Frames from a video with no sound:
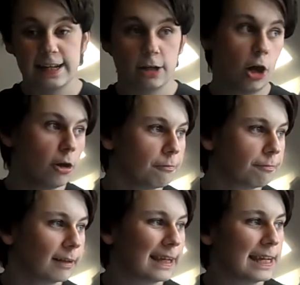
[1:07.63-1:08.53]
And then
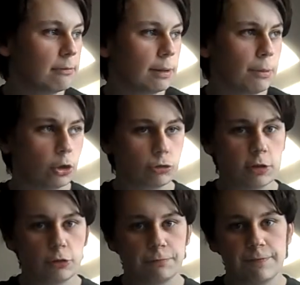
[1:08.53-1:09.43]
hopefully we might
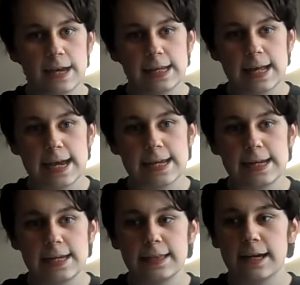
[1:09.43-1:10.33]
try and fit in
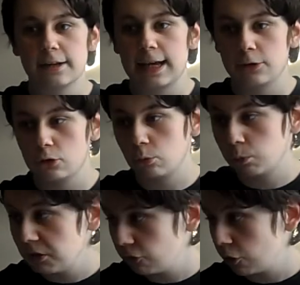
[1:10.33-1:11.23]
a Legoland
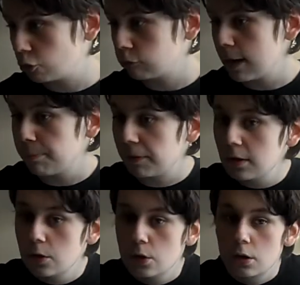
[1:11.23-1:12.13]
Windsor trip,